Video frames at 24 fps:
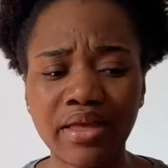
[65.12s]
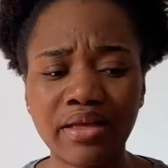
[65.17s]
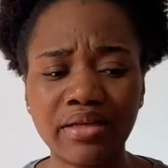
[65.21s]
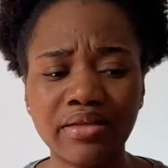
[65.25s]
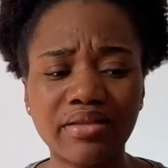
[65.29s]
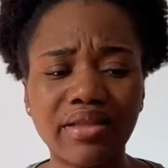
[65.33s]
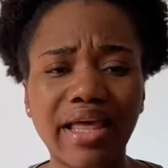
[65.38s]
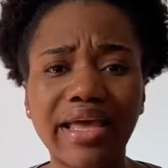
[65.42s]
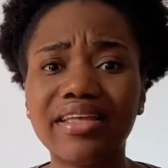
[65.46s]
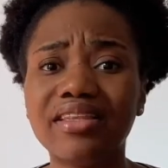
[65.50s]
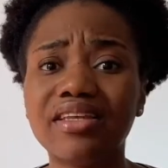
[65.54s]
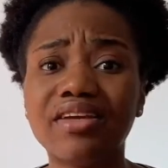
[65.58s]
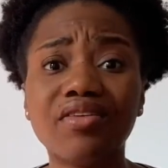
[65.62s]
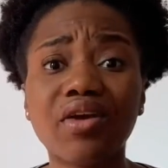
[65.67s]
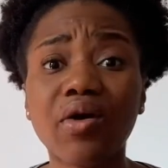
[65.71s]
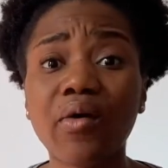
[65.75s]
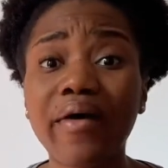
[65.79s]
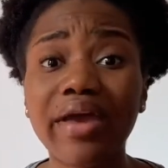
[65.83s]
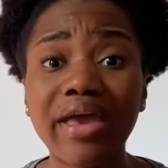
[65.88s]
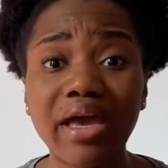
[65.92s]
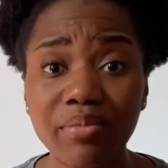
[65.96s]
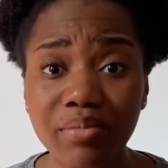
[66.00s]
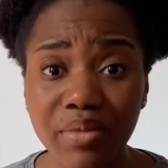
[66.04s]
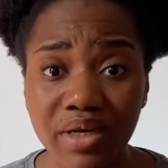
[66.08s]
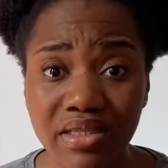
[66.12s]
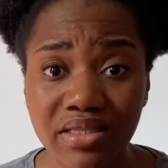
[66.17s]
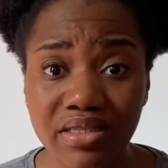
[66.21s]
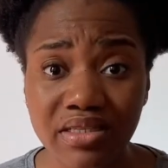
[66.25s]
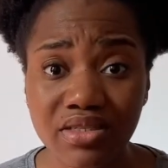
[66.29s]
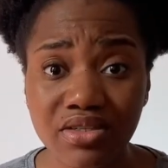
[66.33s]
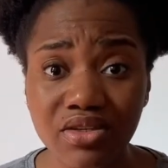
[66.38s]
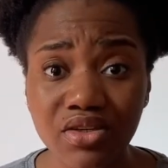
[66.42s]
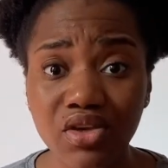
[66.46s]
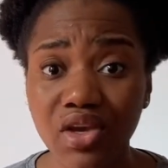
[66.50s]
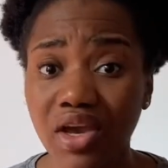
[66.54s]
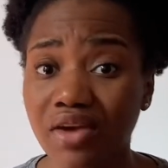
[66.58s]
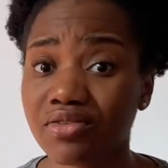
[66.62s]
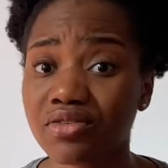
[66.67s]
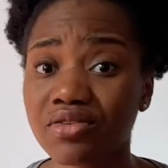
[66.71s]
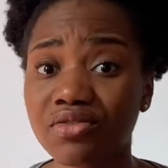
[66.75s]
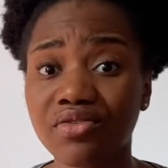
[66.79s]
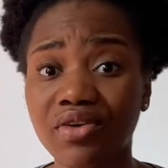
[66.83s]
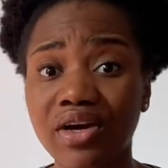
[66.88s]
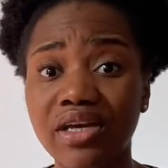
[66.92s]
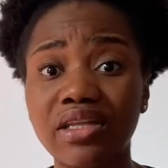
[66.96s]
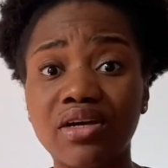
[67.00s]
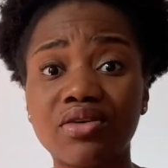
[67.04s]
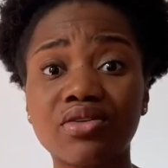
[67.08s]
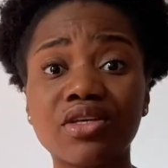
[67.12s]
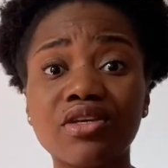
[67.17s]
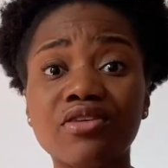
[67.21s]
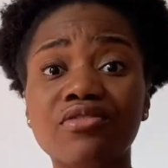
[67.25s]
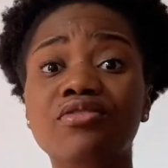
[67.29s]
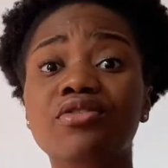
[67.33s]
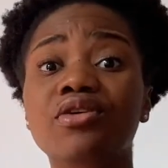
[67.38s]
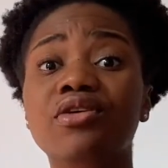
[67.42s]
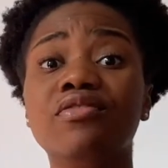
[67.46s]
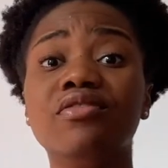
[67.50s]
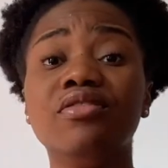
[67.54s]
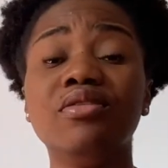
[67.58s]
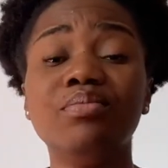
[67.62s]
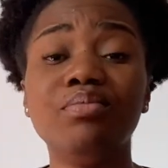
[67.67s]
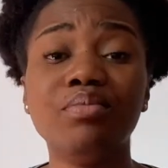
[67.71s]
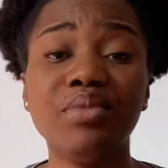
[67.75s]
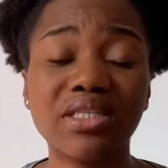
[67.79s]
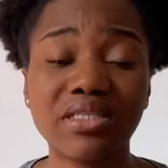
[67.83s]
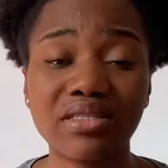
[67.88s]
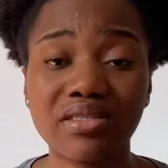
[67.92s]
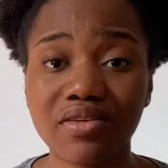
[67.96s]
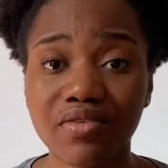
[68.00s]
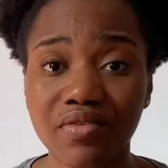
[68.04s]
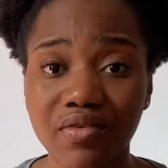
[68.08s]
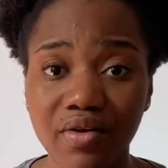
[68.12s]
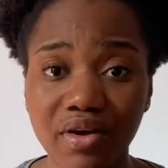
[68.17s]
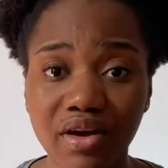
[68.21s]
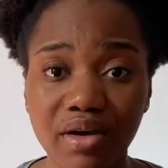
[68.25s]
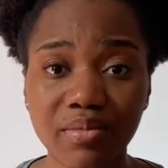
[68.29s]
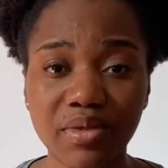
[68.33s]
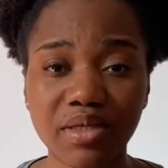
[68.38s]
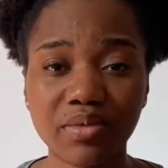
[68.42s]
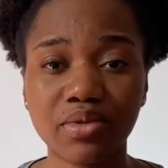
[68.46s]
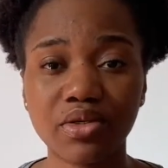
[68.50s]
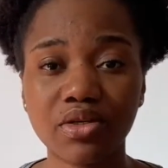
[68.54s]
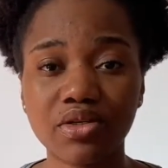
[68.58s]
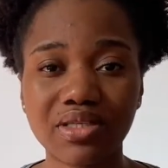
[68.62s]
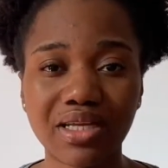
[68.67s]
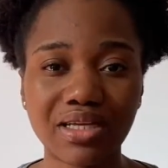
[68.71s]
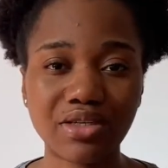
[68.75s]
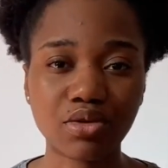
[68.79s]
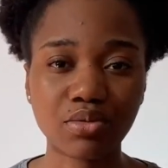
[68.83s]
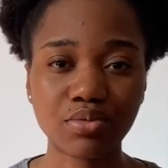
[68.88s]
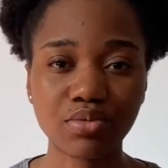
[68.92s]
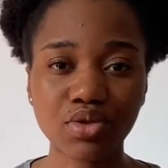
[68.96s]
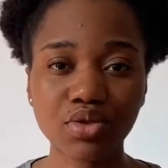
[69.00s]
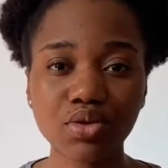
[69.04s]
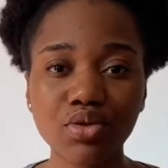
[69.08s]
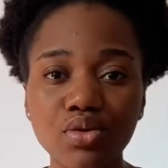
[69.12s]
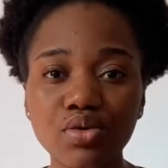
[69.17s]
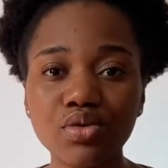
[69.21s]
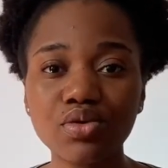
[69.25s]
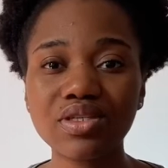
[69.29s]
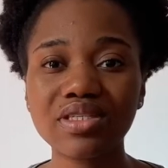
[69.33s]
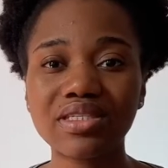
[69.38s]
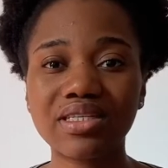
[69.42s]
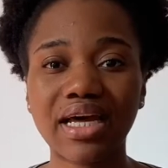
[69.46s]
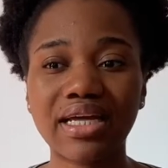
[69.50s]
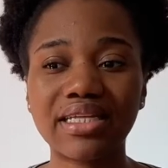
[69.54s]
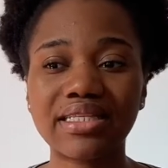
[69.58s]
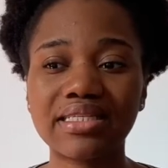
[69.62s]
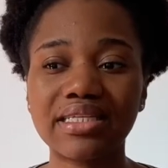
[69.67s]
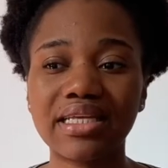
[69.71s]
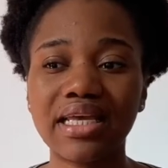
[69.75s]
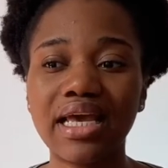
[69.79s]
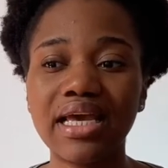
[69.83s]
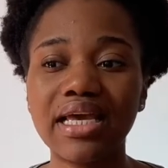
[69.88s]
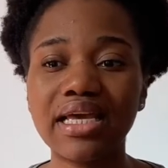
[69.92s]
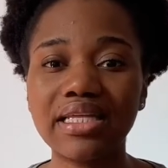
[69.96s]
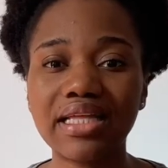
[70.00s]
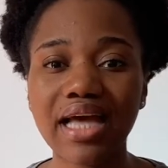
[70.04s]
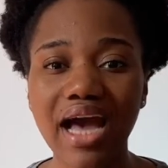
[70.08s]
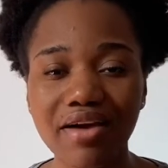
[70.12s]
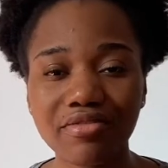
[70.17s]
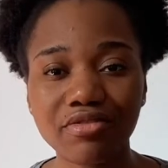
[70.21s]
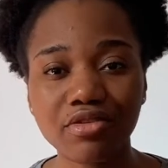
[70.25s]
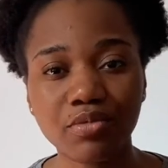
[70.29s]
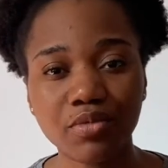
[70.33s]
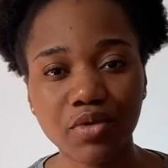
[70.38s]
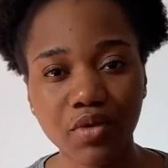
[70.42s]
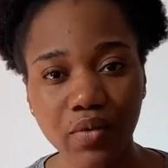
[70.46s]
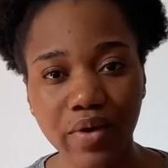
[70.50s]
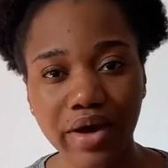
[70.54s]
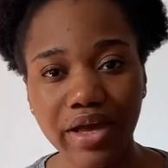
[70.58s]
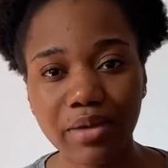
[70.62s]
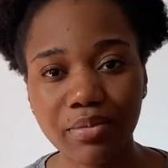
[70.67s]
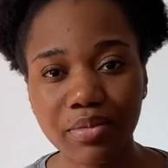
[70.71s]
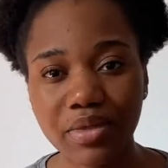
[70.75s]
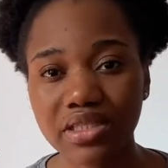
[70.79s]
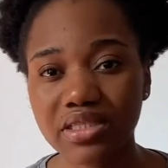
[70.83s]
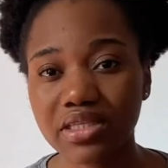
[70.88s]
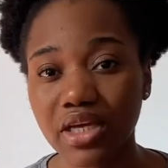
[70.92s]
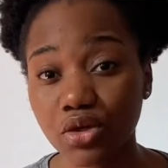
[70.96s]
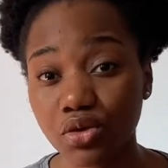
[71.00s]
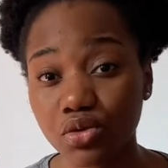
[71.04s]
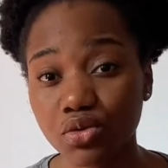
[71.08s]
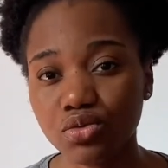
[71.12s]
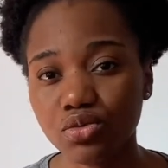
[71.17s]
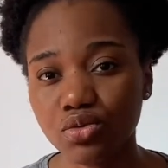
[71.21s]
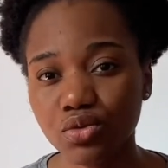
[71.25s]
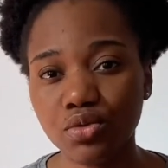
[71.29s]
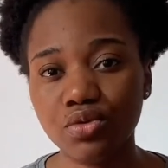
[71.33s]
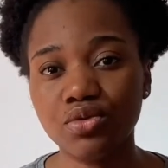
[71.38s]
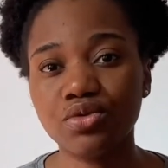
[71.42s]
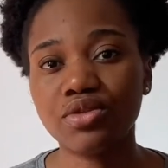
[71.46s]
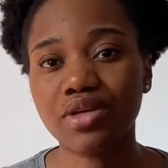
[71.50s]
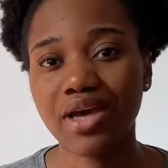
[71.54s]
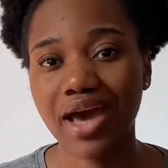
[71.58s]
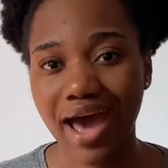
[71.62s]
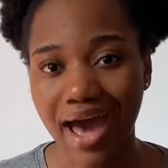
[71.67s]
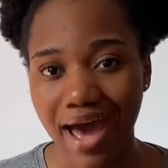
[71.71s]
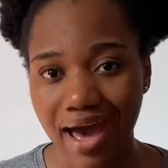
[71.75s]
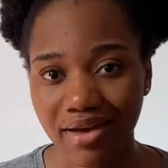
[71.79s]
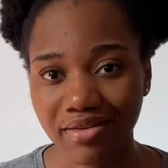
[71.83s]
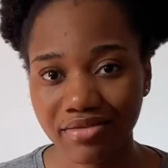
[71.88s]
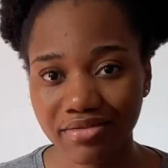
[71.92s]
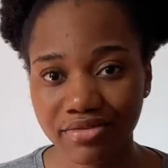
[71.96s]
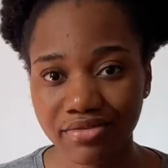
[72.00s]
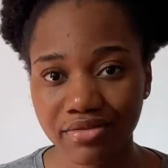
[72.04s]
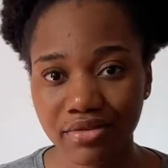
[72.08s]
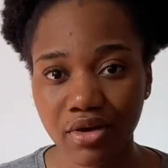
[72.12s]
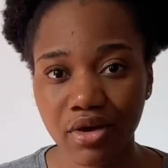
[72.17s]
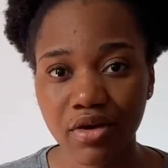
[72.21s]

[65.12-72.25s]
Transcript: like the requirements. You have to find out if you even miss the requirements, because there's some schools that have some requirements that you don't have.